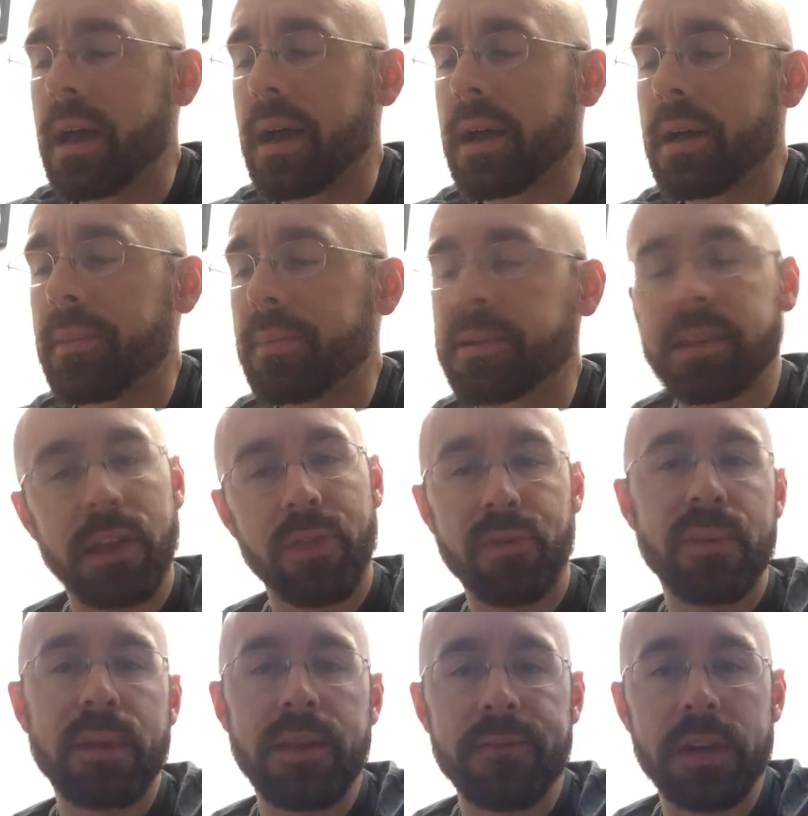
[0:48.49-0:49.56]
But it's like a
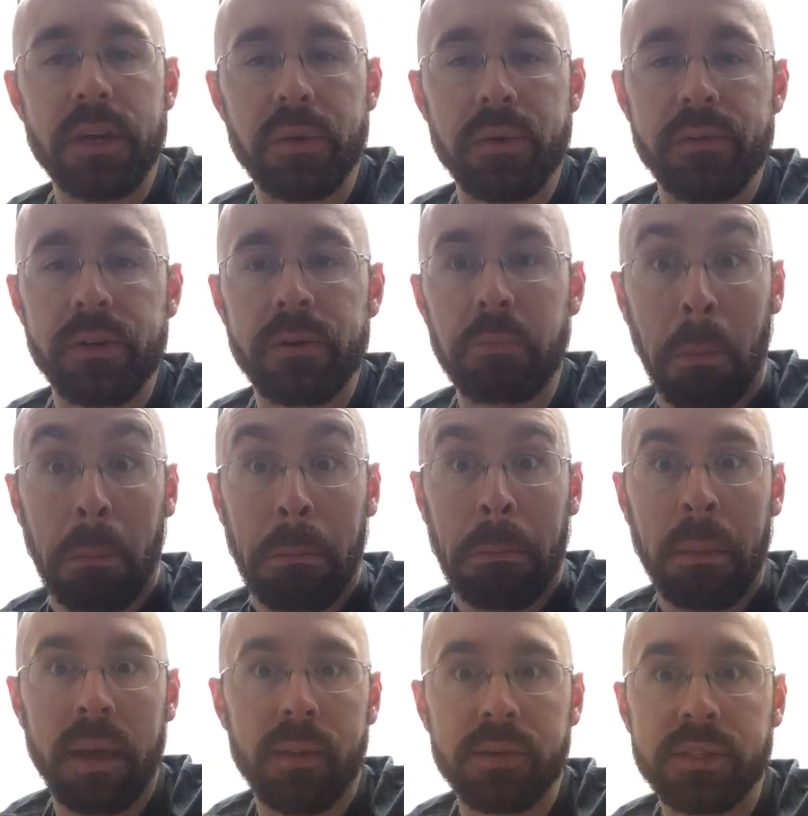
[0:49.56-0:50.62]
3-minute video review,
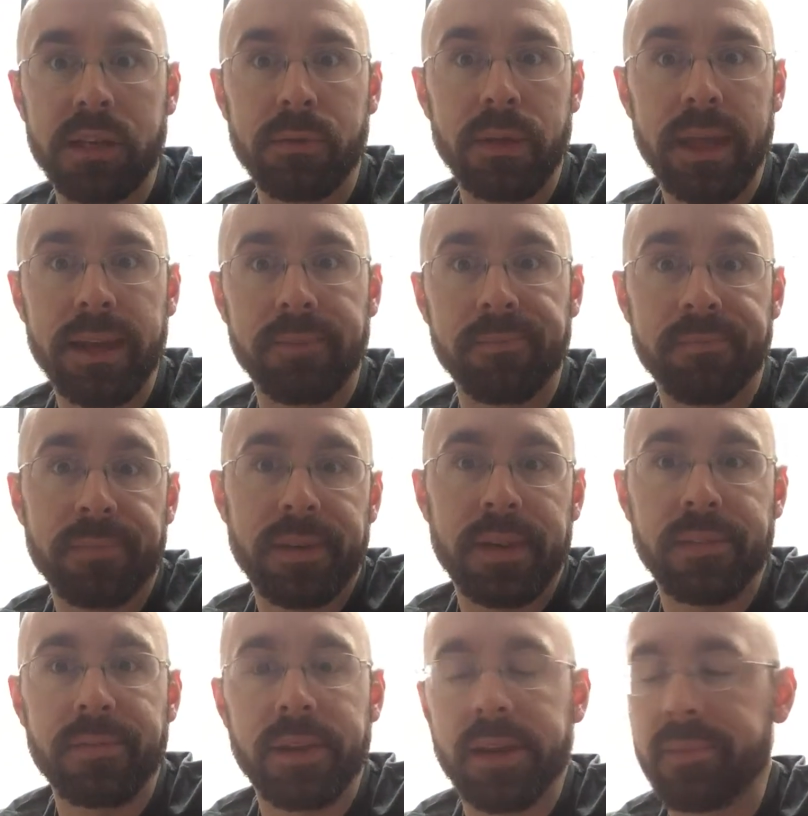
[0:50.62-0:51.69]
and we'll see if we like them. And
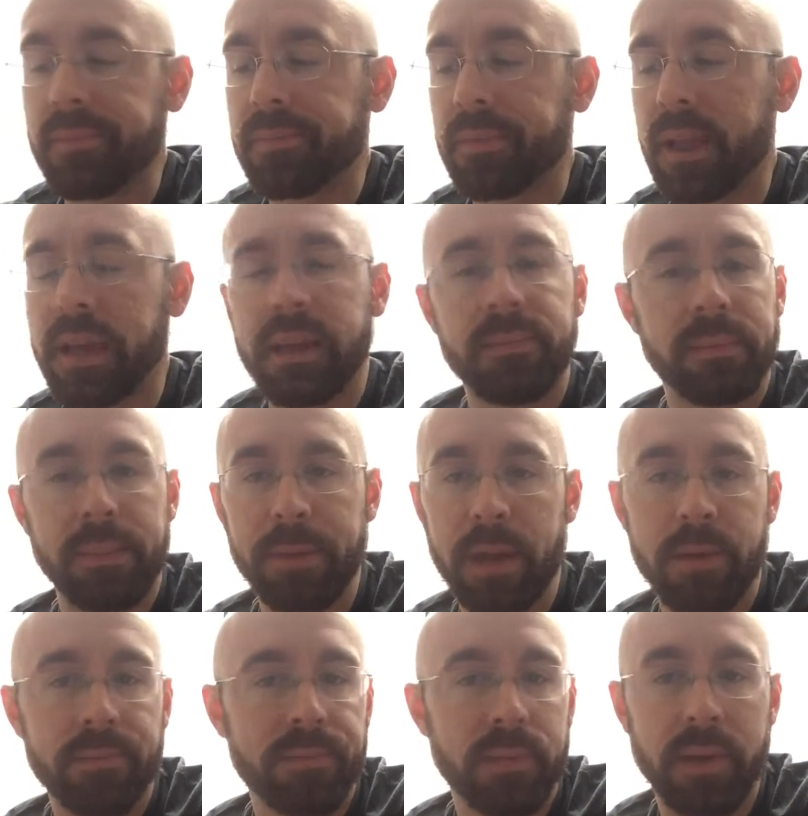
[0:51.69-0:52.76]
if you like it, let me
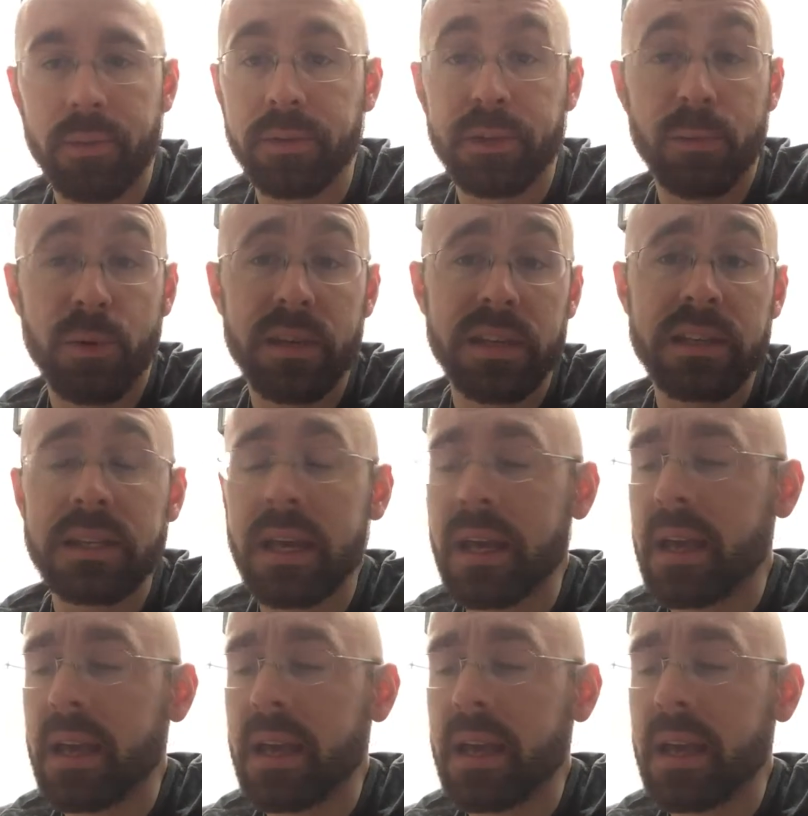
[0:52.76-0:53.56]
know, and we'll do more of these.